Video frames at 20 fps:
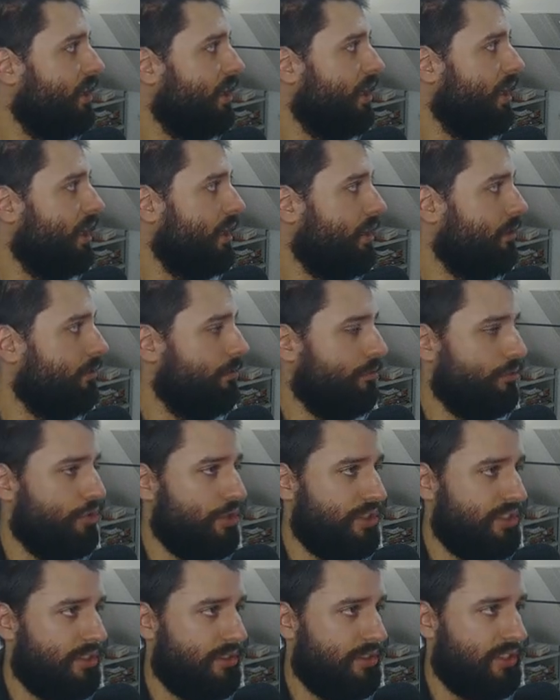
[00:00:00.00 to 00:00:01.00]
I
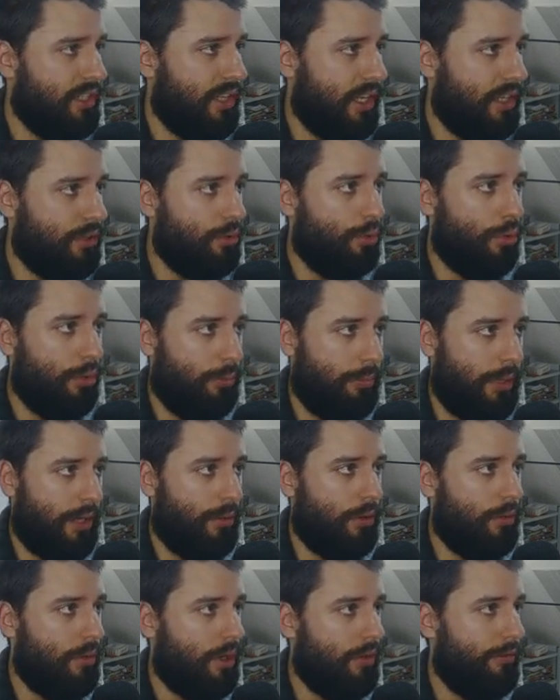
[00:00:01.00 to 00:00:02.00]
just select the whole
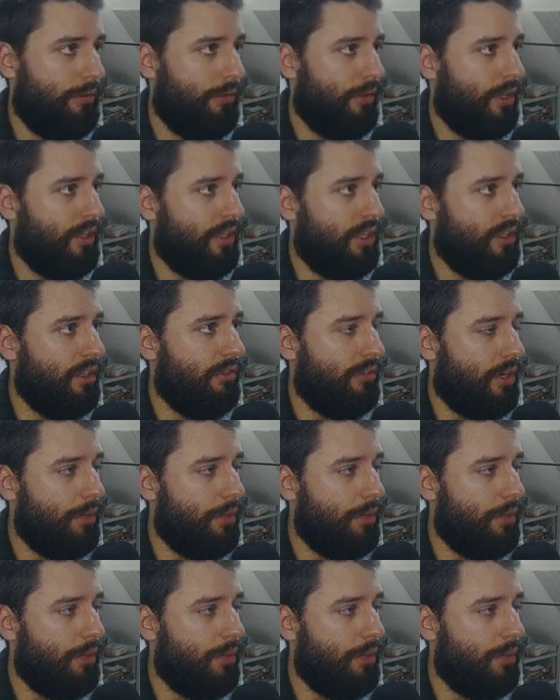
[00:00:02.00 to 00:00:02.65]
paragraph and then if